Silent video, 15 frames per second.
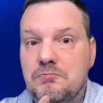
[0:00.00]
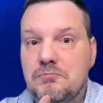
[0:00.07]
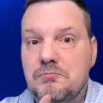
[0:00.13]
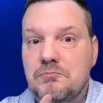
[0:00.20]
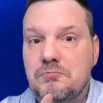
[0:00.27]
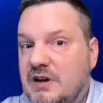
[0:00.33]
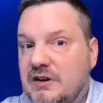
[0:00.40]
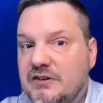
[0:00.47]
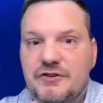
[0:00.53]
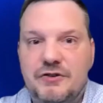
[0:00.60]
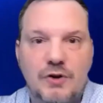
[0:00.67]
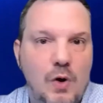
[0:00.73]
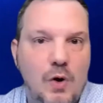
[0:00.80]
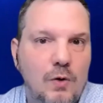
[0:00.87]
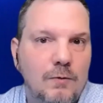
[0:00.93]
there's
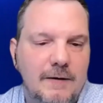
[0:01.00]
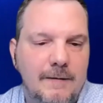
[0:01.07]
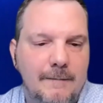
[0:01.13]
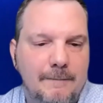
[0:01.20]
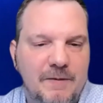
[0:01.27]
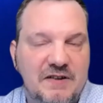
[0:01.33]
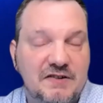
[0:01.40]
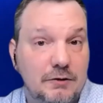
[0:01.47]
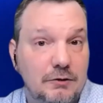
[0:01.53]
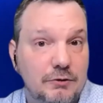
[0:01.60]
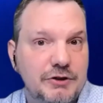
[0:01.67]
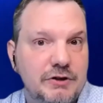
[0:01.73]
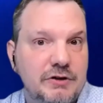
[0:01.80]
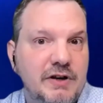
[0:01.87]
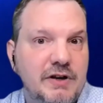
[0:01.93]
no
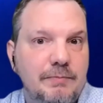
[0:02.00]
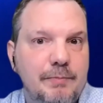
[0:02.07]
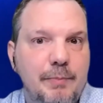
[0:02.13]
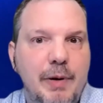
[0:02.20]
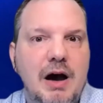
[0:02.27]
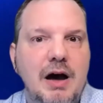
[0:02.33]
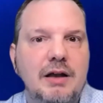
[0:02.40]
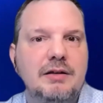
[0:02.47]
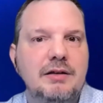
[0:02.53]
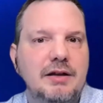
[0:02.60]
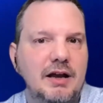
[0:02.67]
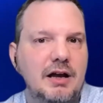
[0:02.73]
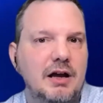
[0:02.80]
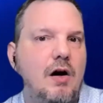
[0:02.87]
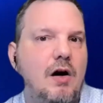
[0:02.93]
disclosure of it, but
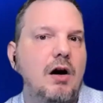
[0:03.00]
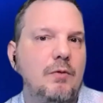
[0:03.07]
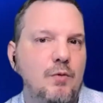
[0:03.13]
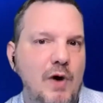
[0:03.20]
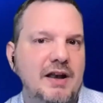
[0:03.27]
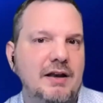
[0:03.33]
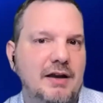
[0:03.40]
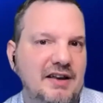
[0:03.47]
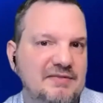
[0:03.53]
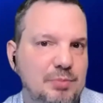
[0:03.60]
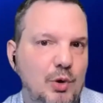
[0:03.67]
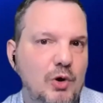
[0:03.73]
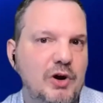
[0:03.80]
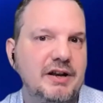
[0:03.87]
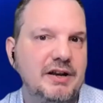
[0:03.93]
when
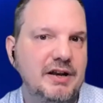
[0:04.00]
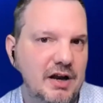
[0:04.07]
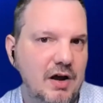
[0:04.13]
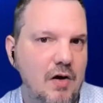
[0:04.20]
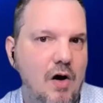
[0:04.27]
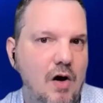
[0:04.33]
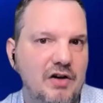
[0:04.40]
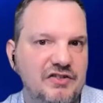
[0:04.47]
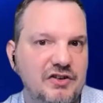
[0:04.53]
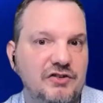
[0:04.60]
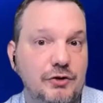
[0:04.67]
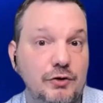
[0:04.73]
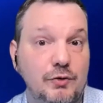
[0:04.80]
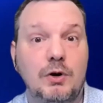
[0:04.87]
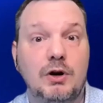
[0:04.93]
exploited, it causes
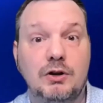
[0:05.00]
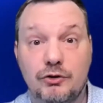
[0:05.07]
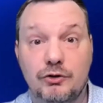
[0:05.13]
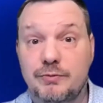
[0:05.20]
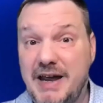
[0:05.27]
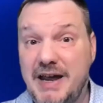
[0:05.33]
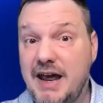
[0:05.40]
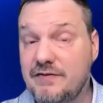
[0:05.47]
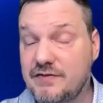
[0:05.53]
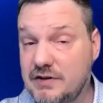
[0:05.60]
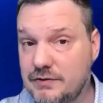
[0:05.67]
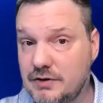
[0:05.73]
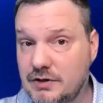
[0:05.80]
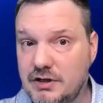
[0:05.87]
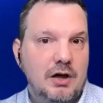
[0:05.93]
your workload to behave
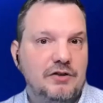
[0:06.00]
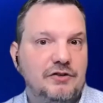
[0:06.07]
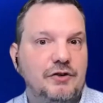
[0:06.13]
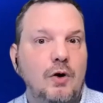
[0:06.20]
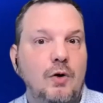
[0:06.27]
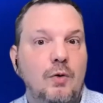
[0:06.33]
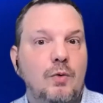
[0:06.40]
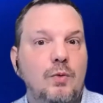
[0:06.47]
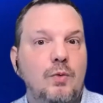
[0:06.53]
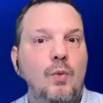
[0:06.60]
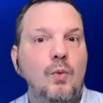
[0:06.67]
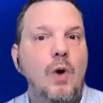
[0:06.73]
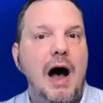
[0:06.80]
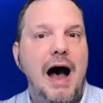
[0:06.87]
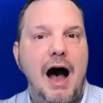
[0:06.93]
differently. So
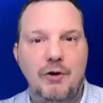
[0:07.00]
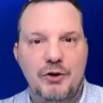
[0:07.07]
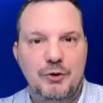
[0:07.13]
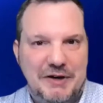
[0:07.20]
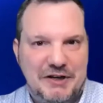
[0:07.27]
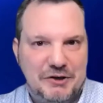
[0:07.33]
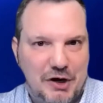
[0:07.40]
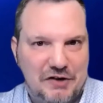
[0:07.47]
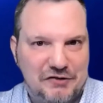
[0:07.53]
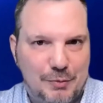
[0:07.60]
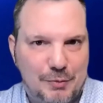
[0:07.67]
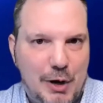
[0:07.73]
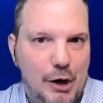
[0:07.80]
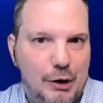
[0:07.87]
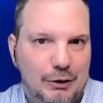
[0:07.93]
how do we trust the
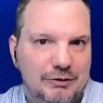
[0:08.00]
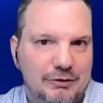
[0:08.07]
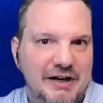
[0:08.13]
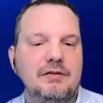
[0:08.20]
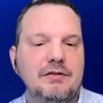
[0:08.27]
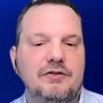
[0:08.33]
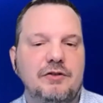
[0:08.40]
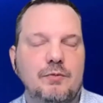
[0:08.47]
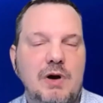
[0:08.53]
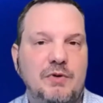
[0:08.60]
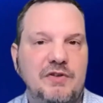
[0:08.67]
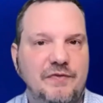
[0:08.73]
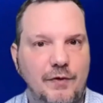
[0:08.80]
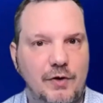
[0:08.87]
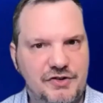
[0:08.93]
model, right? So when we
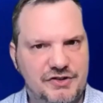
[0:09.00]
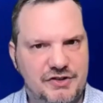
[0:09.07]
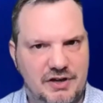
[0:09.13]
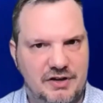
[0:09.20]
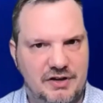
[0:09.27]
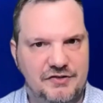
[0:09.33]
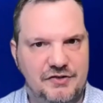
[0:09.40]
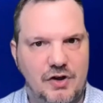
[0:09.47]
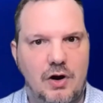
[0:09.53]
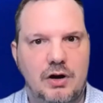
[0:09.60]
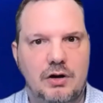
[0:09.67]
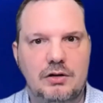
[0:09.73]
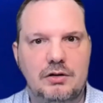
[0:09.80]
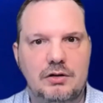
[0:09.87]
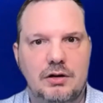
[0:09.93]
first
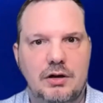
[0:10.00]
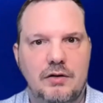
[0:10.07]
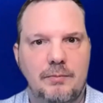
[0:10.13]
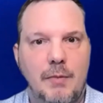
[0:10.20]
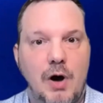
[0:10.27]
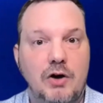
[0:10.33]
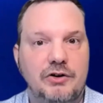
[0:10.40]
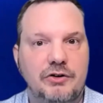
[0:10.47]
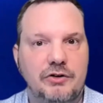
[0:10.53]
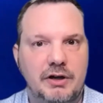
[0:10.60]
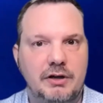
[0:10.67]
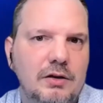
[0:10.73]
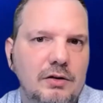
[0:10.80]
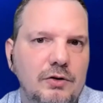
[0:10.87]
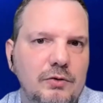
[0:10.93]
start
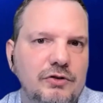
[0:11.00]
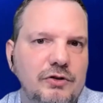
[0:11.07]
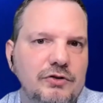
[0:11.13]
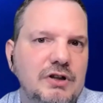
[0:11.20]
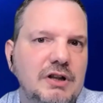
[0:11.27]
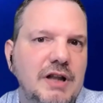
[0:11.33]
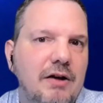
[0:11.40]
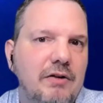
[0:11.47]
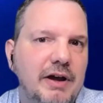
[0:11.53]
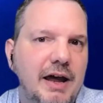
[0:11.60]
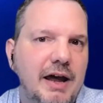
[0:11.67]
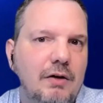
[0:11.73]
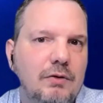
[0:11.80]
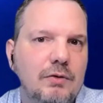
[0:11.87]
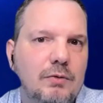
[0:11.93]
monitoring users' cloud
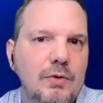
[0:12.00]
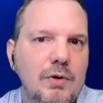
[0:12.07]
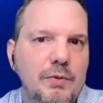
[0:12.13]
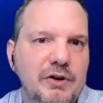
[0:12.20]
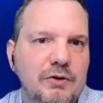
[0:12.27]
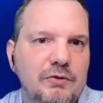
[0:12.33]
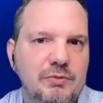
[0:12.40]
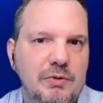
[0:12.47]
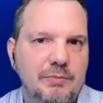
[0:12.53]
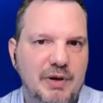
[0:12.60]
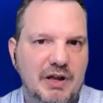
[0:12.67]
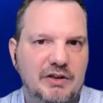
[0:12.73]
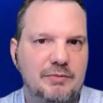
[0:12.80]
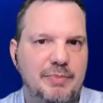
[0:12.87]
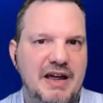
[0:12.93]
account, what we do is we
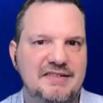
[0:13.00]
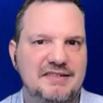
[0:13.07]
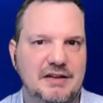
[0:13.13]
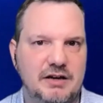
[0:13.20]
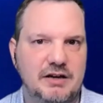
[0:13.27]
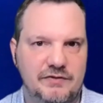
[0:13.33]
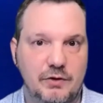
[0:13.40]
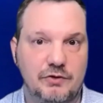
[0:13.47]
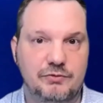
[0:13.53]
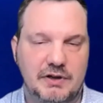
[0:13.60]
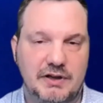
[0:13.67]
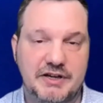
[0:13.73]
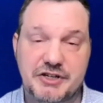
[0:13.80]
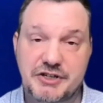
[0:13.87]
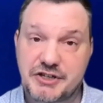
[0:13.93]
build a baseline of those
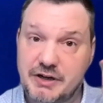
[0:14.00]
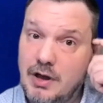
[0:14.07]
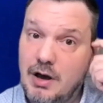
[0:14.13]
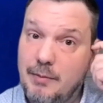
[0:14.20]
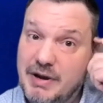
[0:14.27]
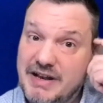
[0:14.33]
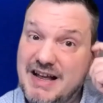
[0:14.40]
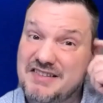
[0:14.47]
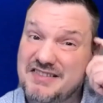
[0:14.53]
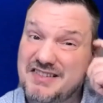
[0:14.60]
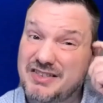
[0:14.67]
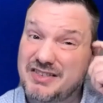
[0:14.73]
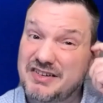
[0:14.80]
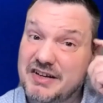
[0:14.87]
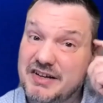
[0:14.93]
relationships. But that's
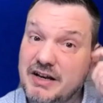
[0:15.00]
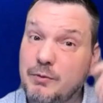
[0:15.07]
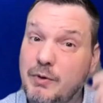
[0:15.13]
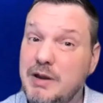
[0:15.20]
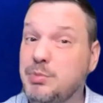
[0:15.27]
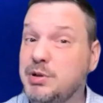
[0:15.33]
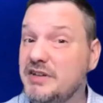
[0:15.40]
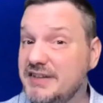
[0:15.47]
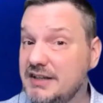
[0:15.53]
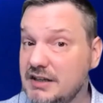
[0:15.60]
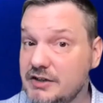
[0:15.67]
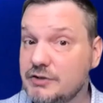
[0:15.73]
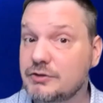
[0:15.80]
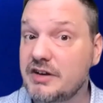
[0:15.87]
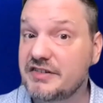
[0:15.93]
not to say that we implicitly trust